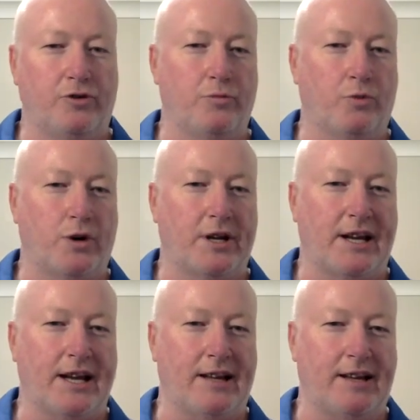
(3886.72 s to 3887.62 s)
do more to
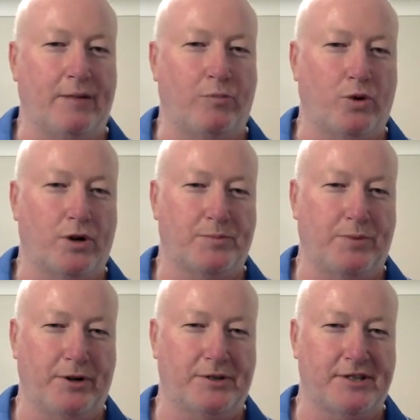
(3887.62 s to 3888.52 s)
get out and have more
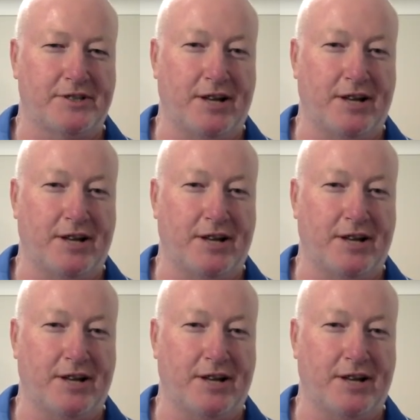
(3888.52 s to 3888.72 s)
experiences.